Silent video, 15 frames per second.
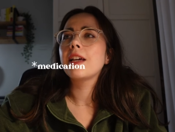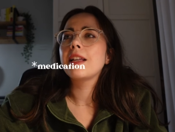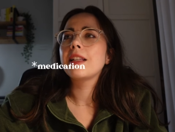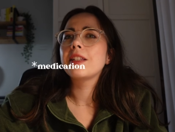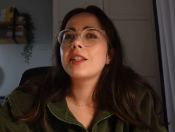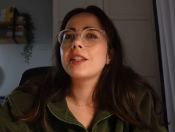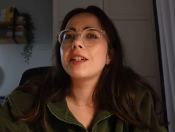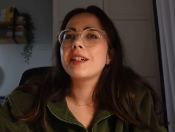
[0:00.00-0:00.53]

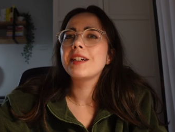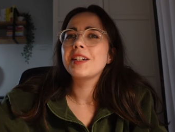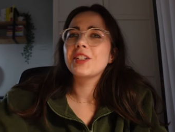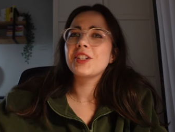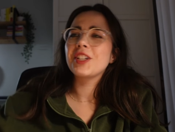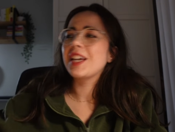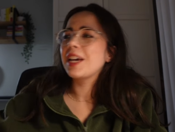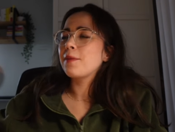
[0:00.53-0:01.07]
and
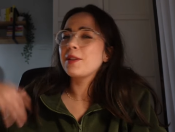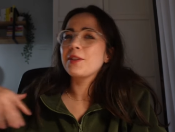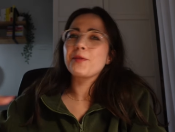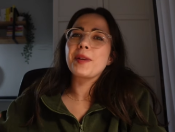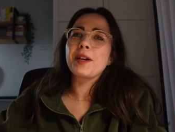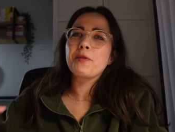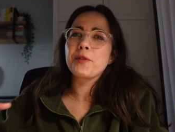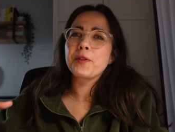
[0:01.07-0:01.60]
she came into
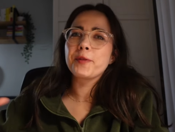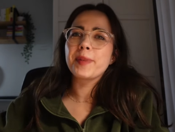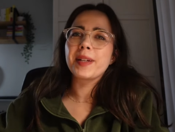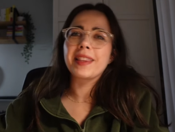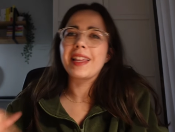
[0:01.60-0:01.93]
my room and